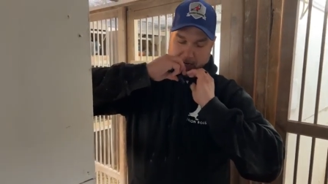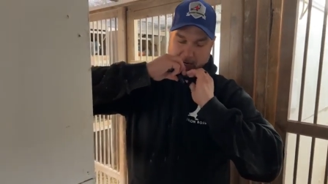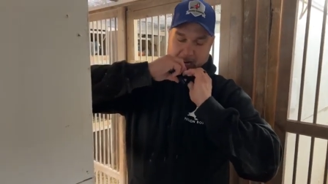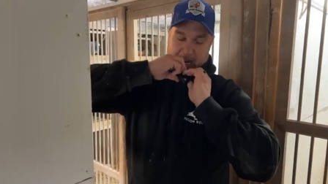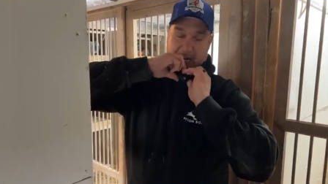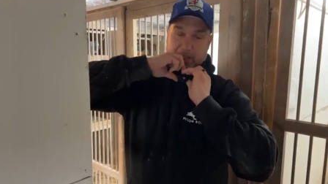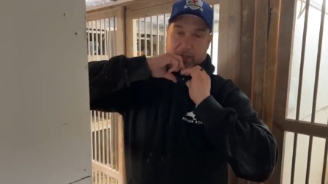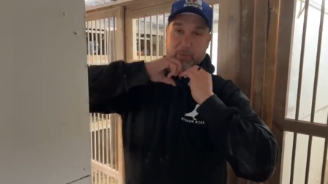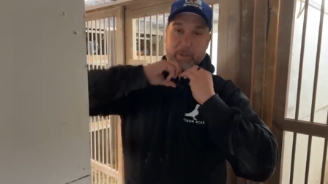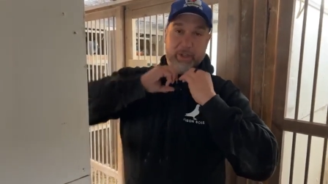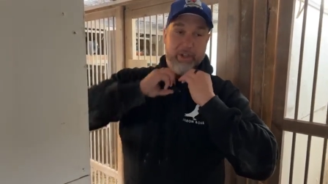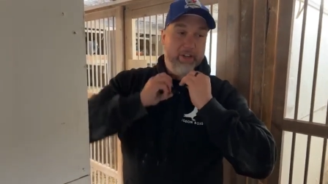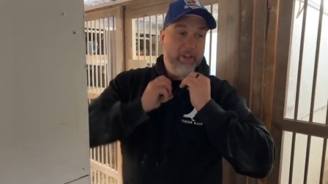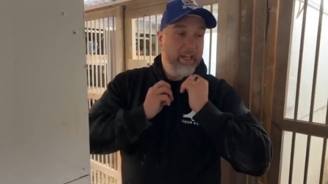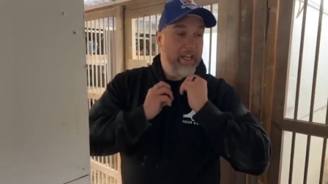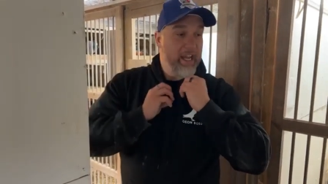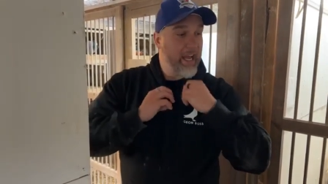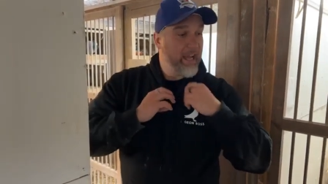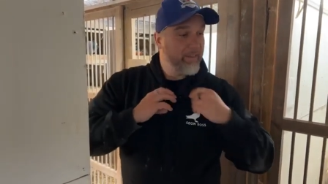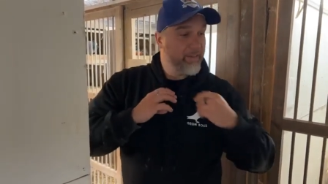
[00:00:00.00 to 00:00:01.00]
Guys, when you're
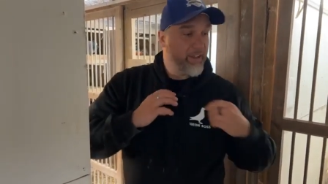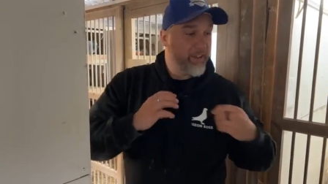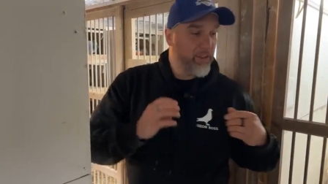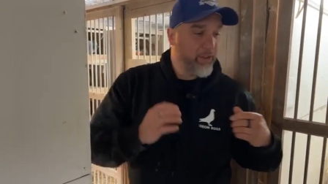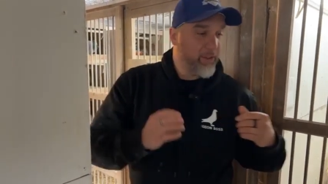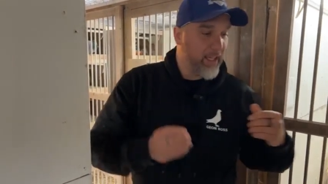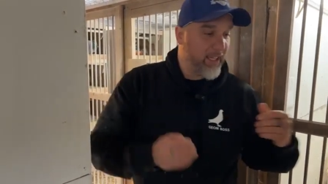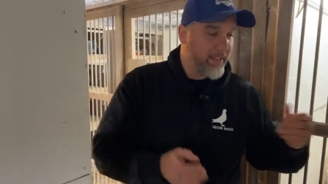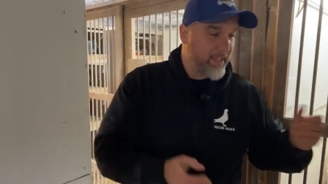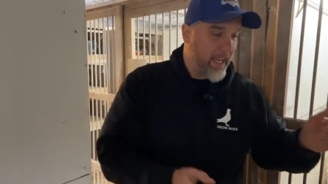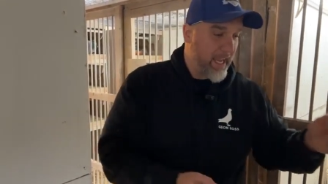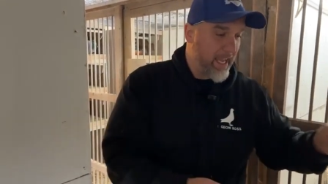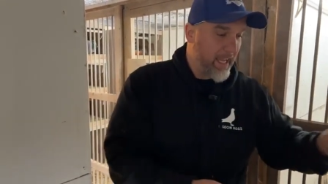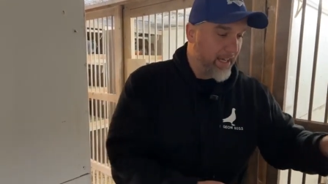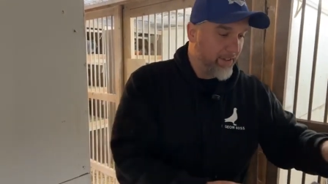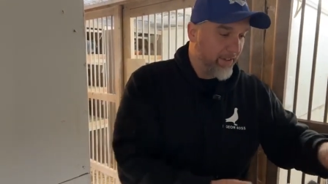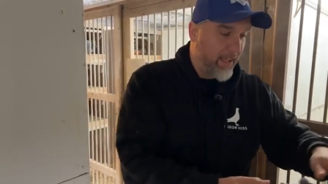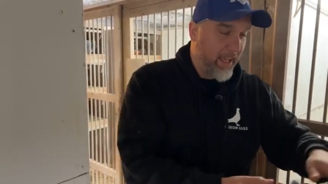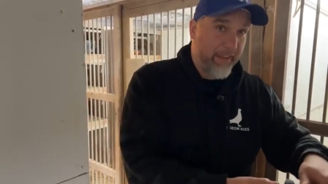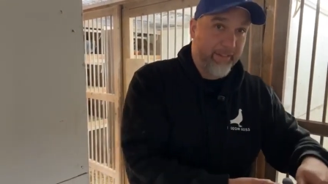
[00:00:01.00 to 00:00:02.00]
in heaven, you get to
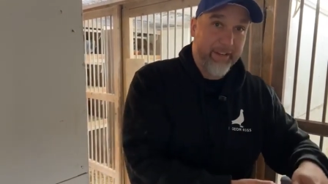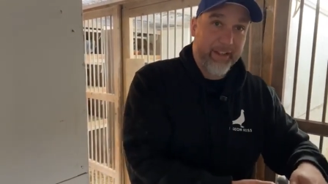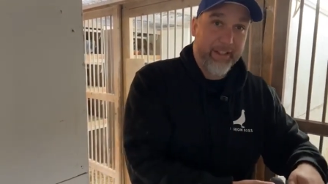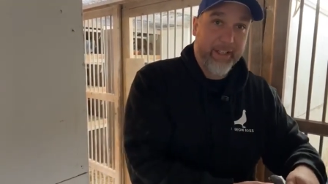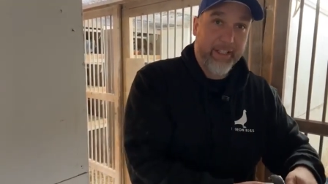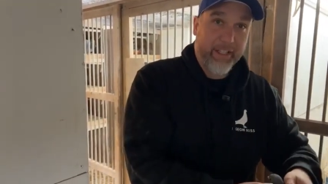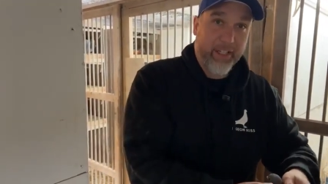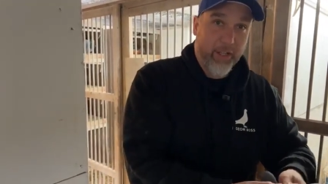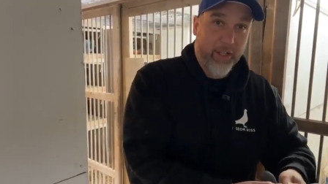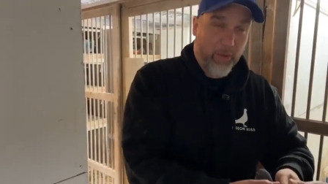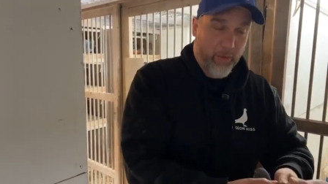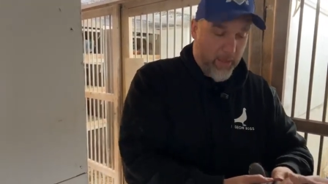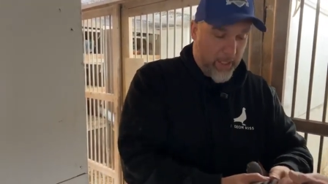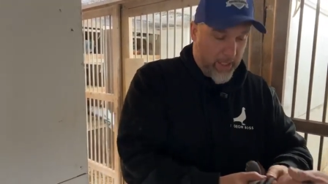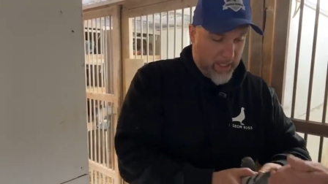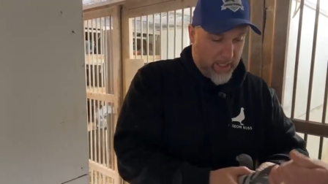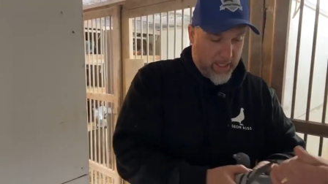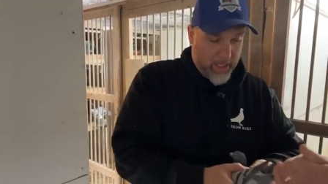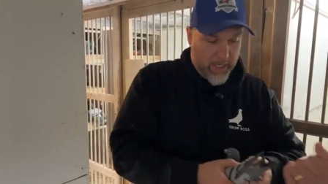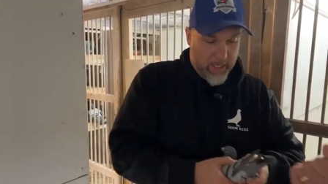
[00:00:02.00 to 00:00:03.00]
handle heaven, and you know
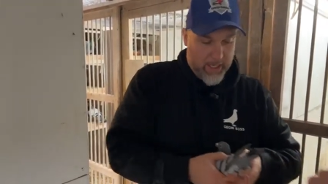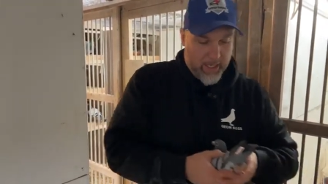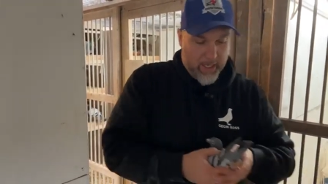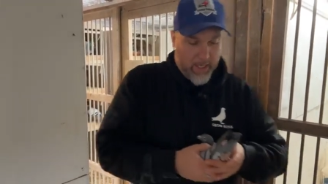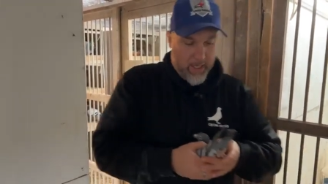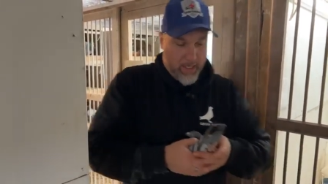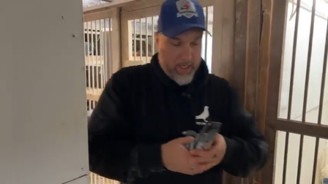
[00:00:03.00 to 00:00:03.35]
what?